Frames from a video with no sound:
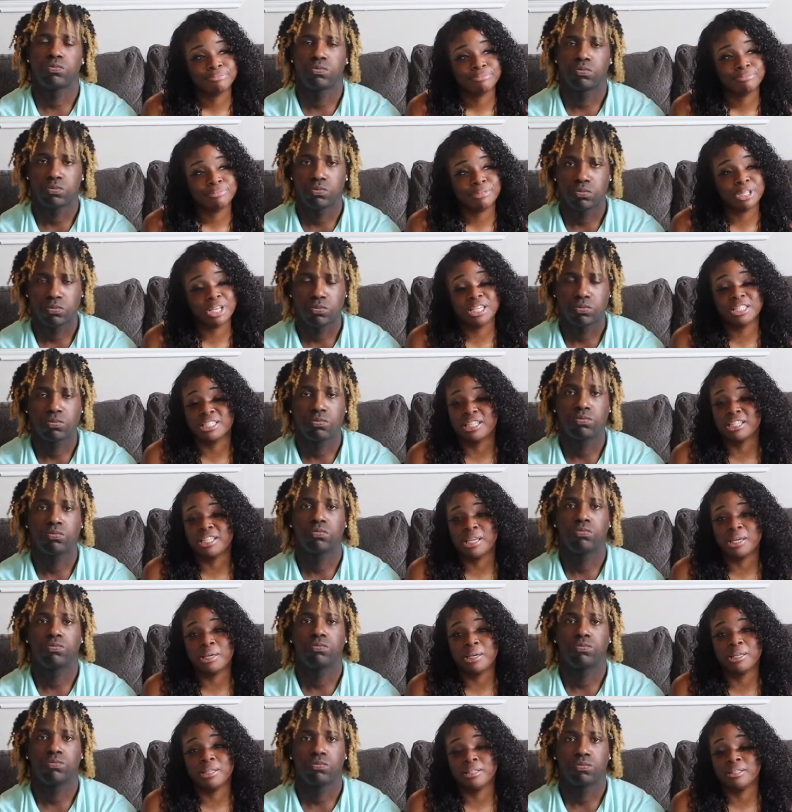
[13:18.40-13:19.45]
Speaker 1: because at
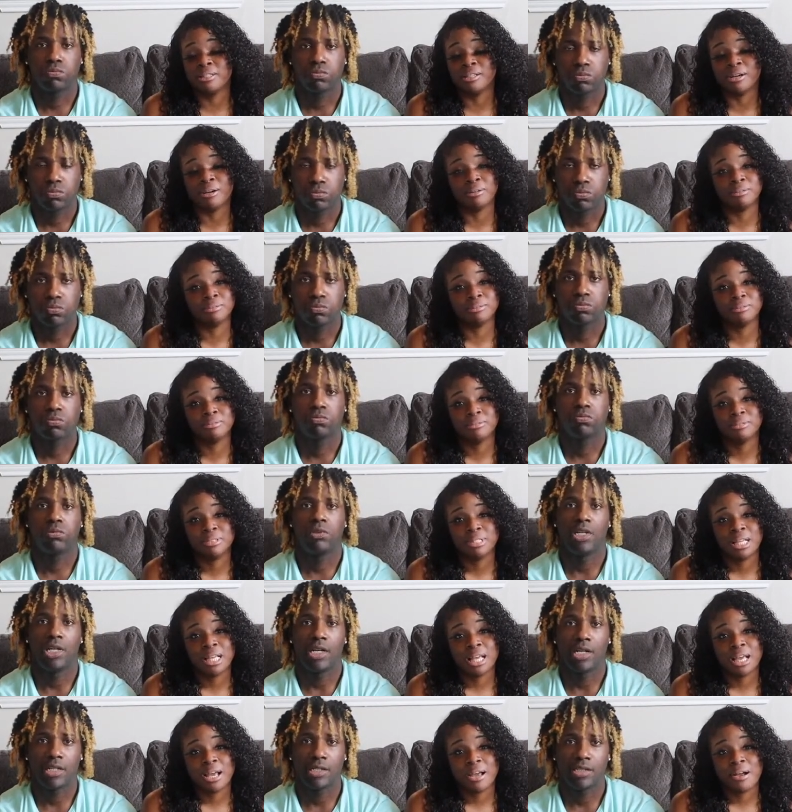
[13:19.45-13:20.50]
that no.
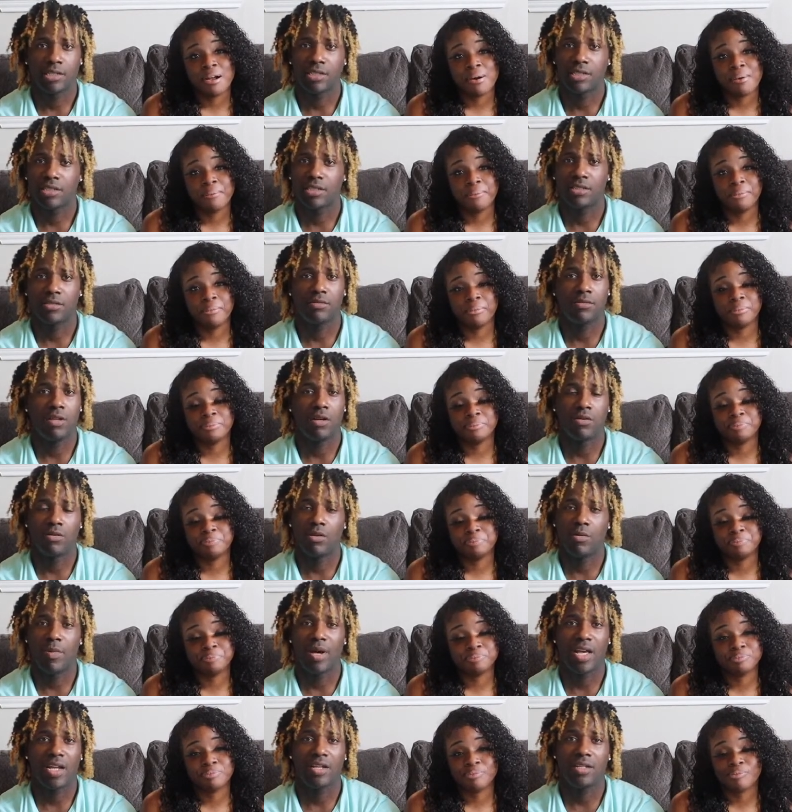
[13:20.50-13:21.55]
Speaker 2: Yeah, because don't
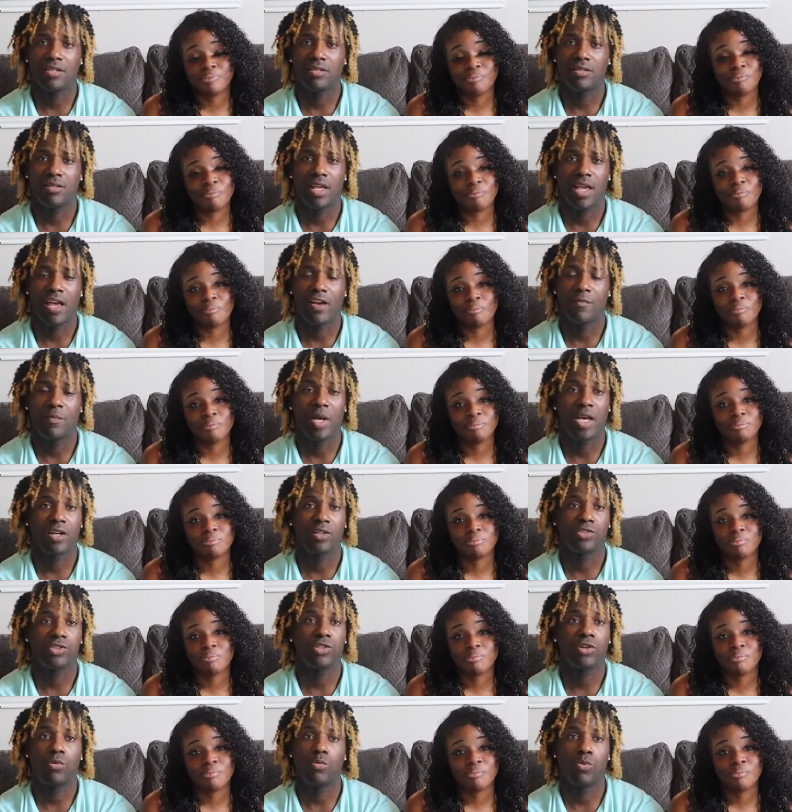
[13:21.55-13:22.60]
nobody have
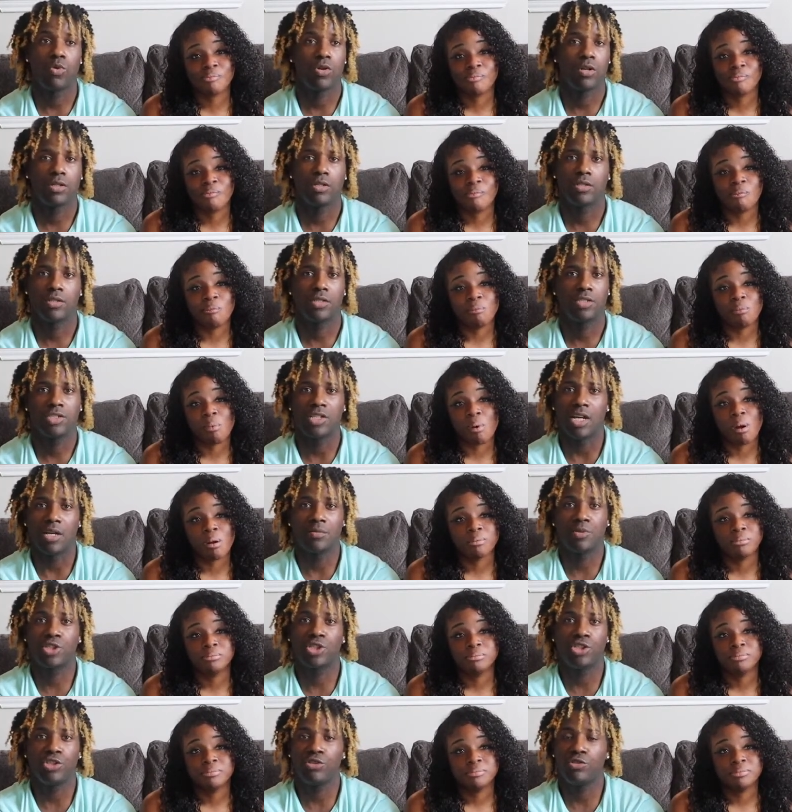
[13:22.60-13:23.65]
manners no more. I'm,
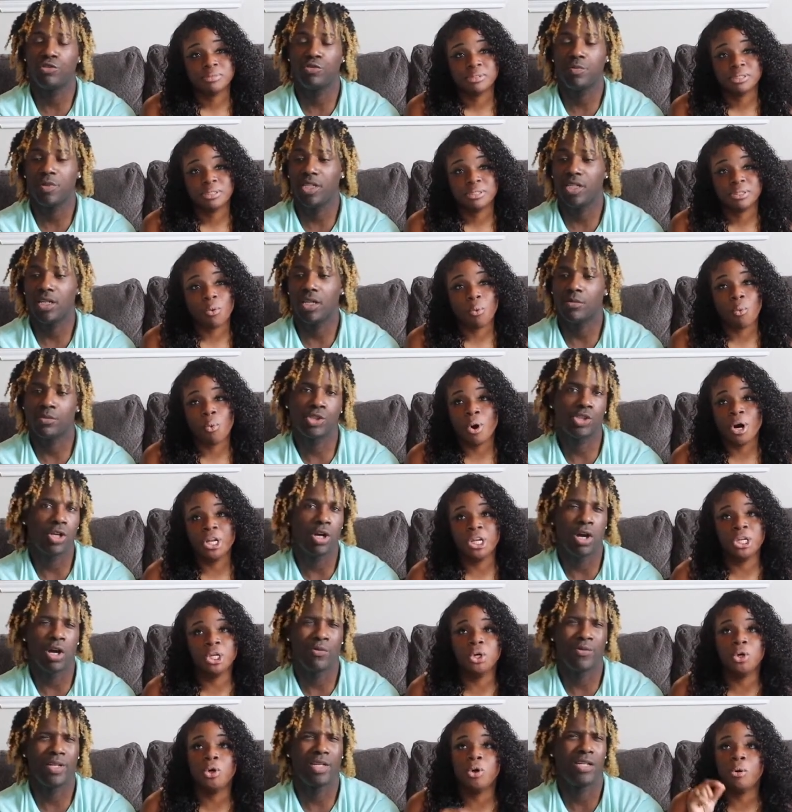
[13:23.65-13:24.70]
excuse me.
Speaker 1: I'm one
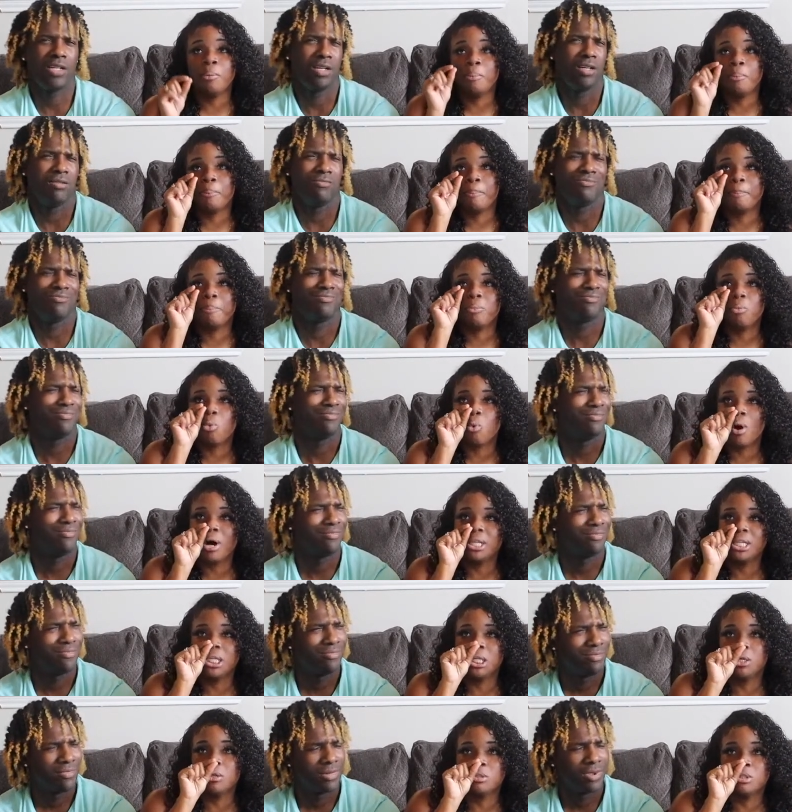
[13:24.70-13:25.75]
sorry. Little, one little